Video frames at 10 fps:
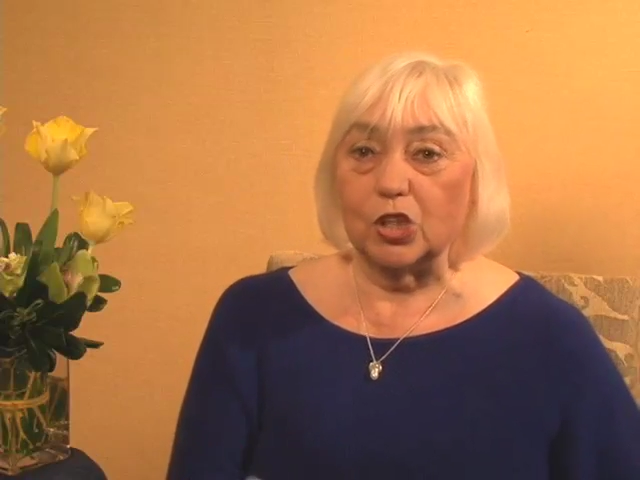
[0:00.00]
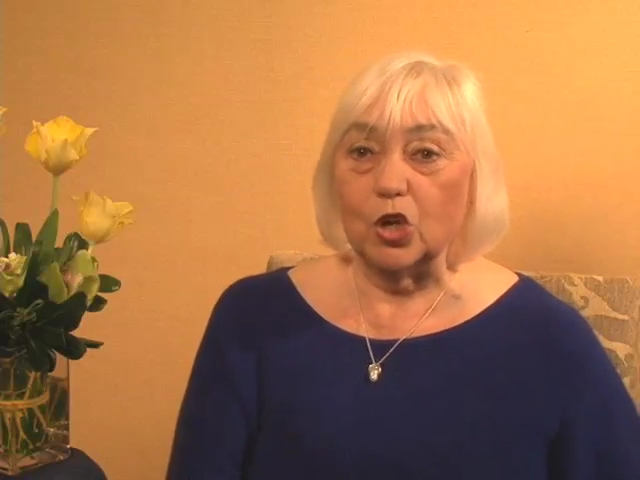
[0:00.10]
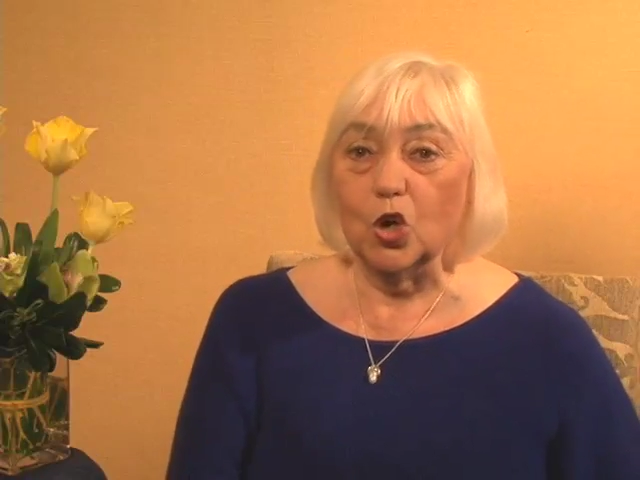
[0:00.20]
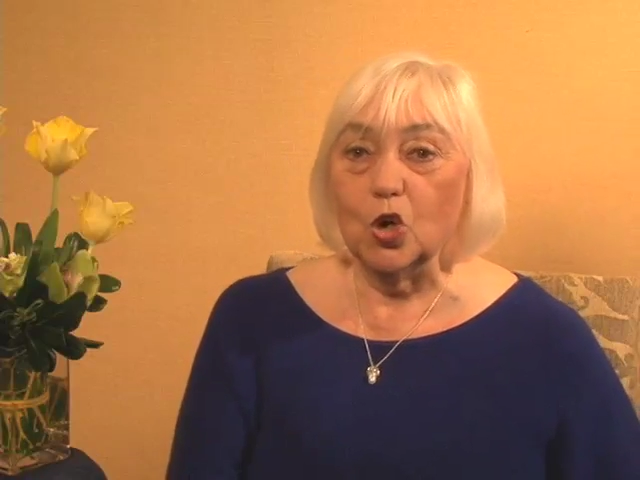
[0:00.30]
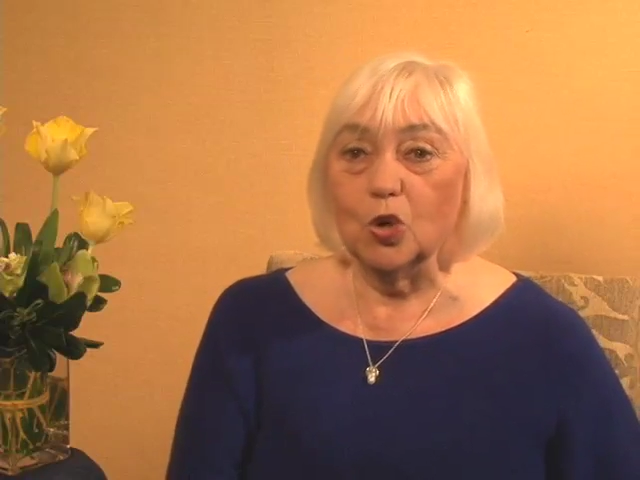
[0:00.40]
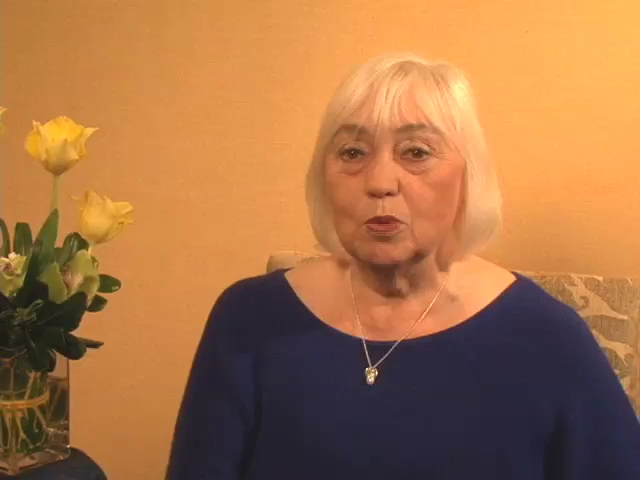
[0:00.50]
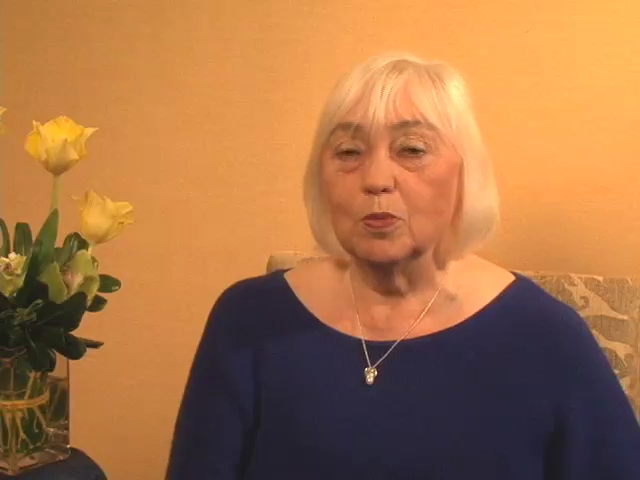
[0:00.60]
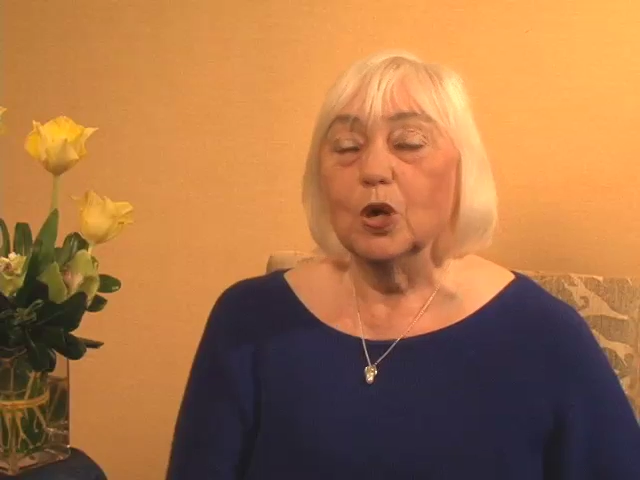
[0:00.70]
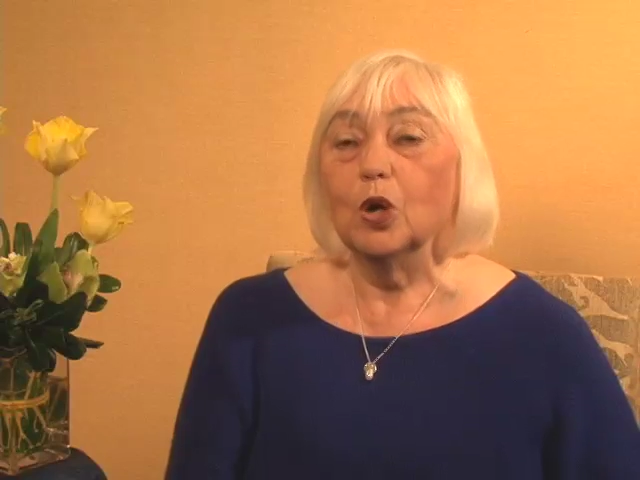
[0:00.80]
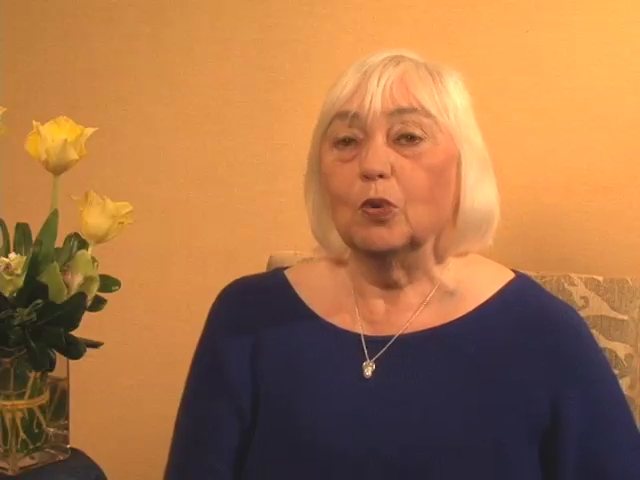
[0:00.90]
to
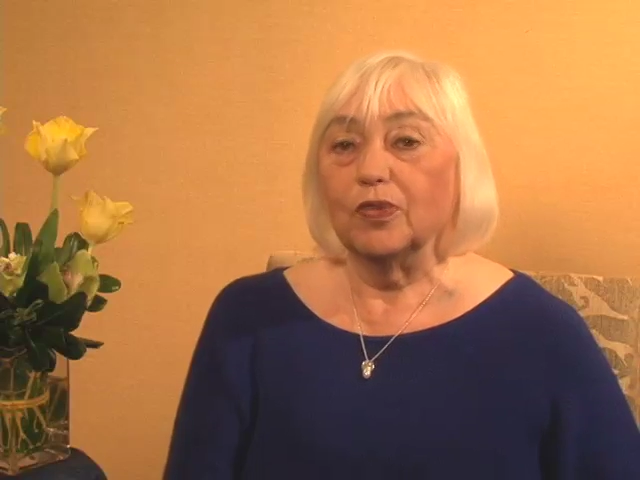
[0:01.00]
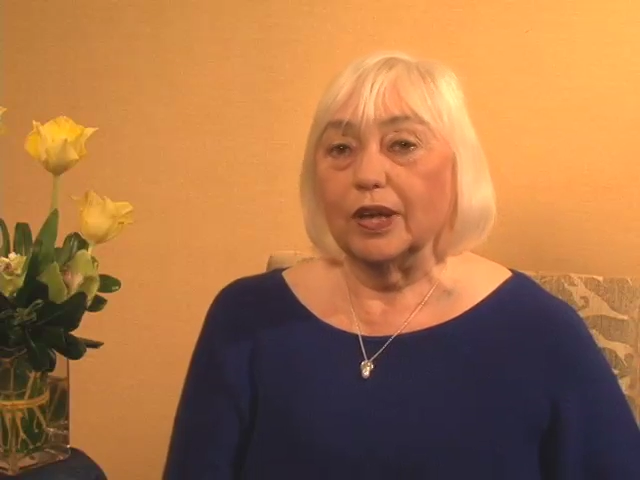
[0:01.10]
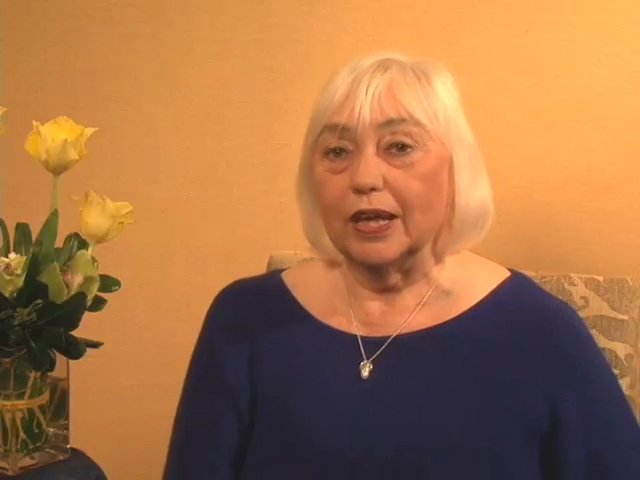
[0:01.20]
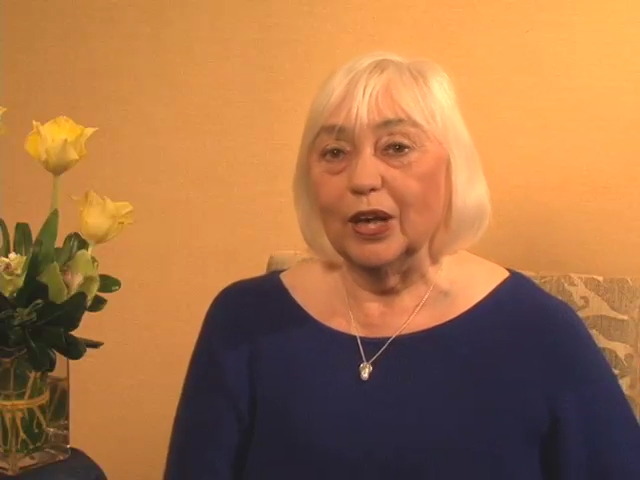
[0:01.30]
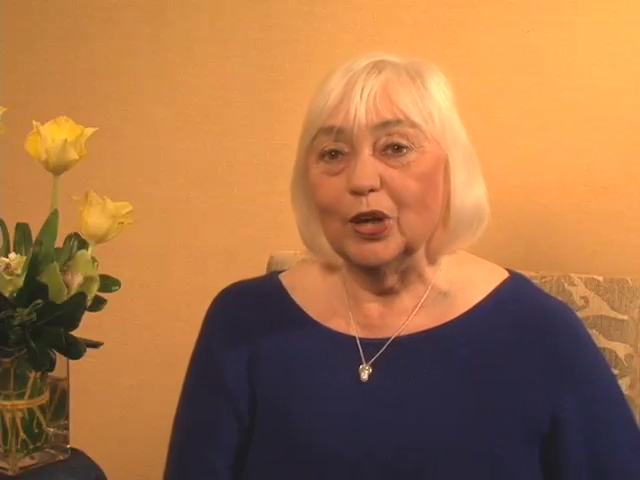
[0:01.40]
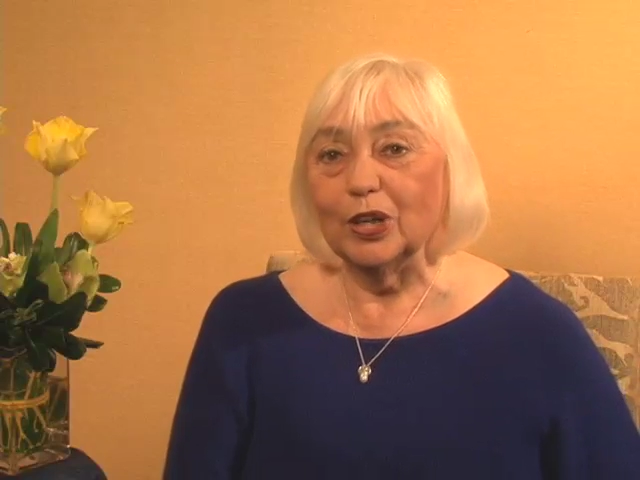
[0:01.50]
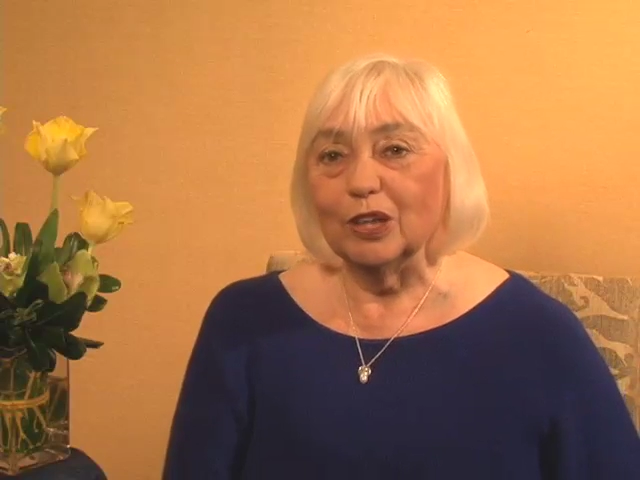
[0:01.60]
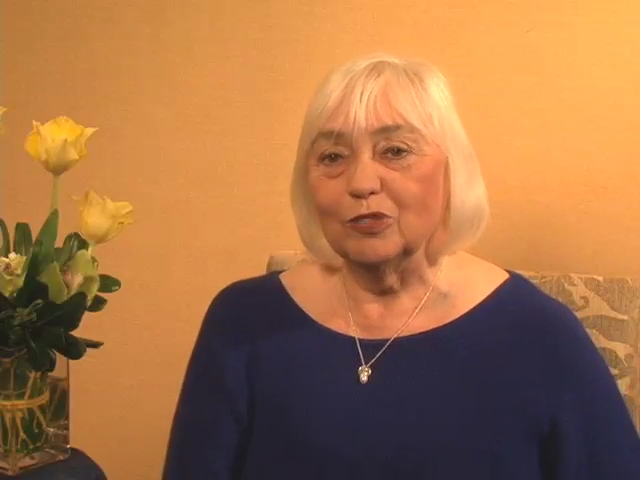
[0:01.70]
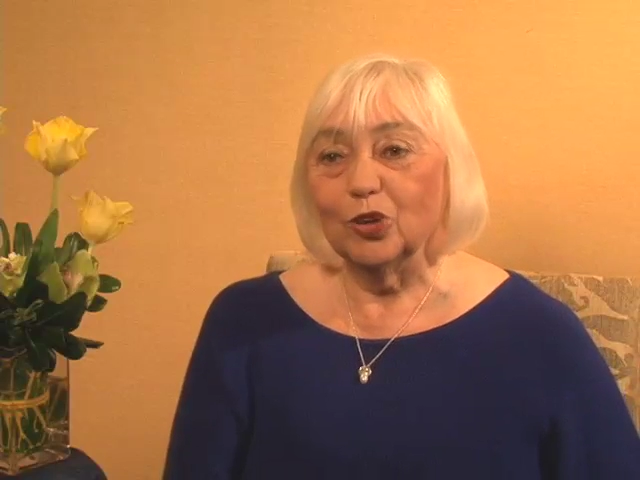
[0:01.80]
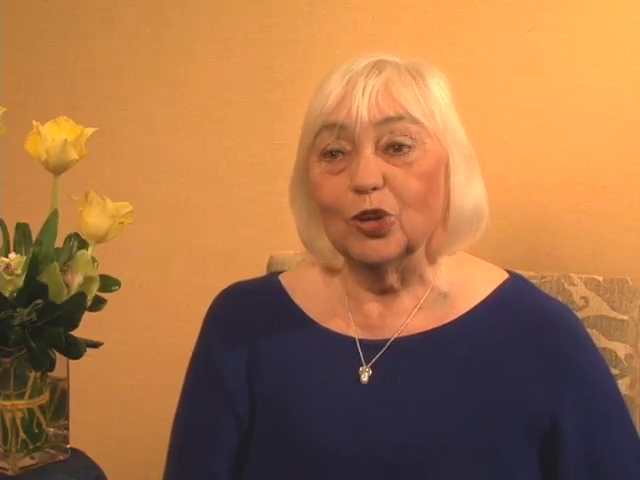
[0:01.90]
home with a
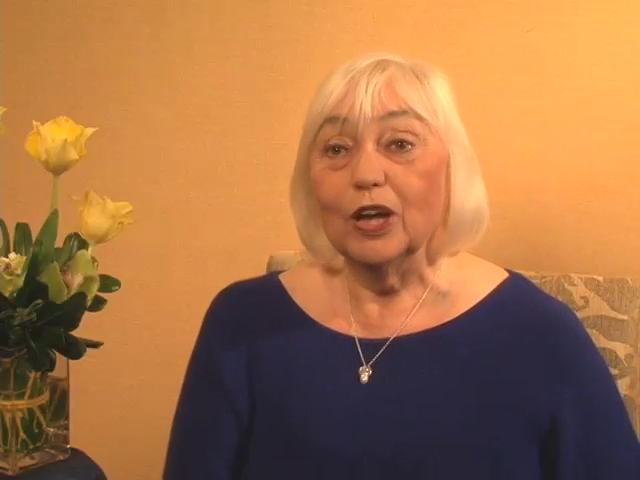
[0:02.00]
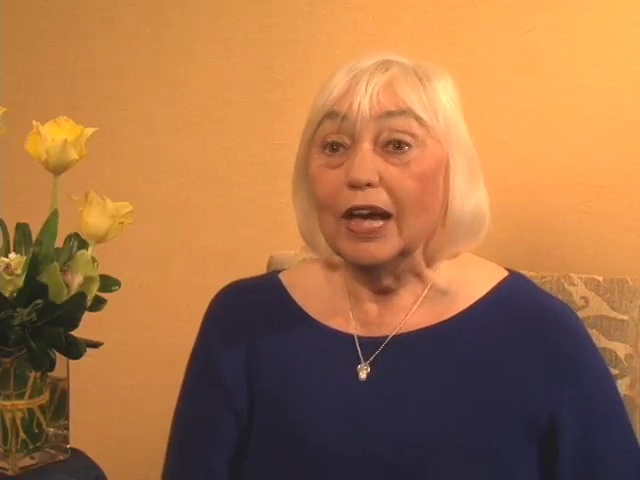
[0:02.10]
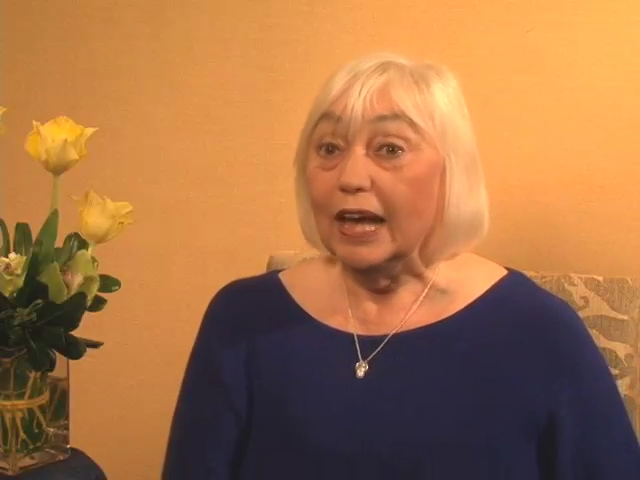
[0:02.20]
caregiver,